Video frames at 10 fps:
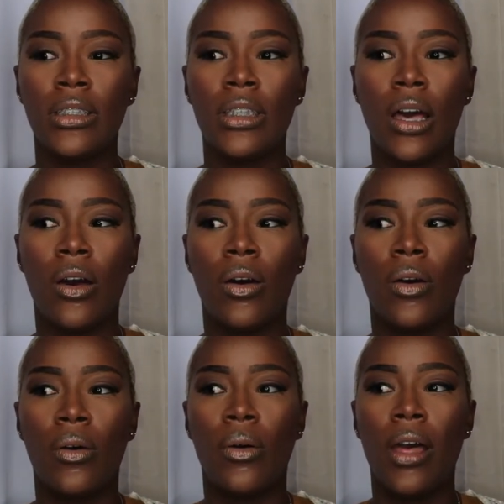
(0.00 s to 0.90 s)

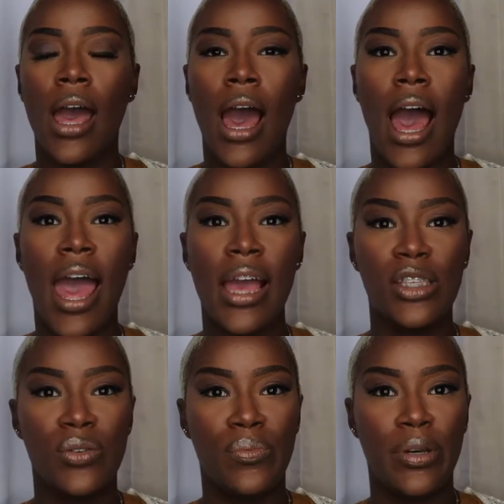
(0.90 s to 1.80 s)
so i
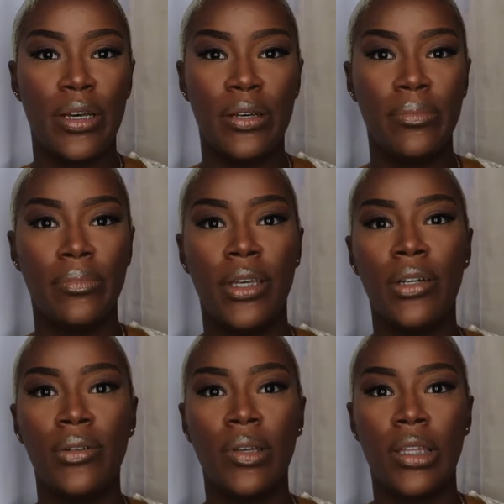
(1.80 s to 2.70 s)
had to pump
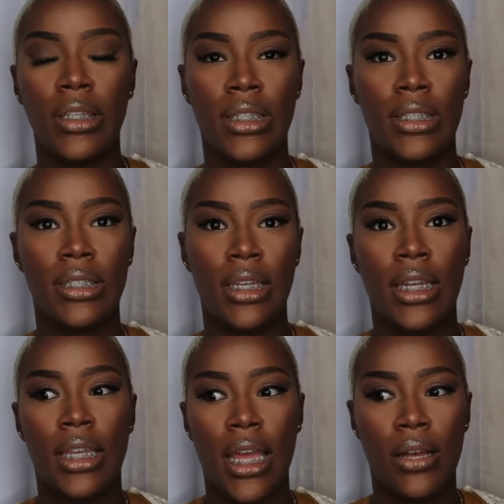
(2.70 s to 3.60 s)
milk and then
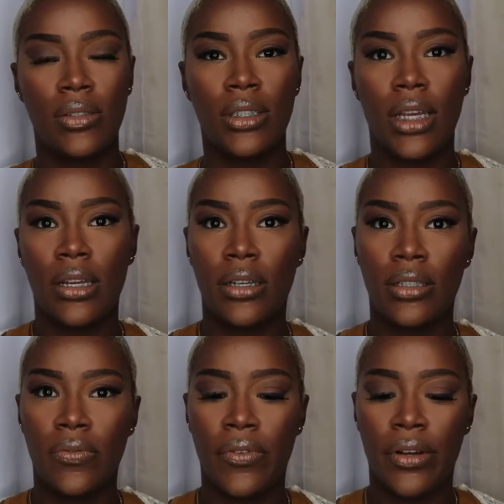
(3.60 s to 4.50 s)
send it
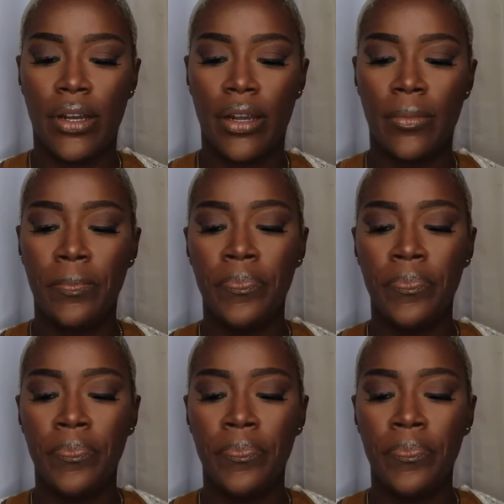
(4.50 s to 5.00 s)
downstairs for her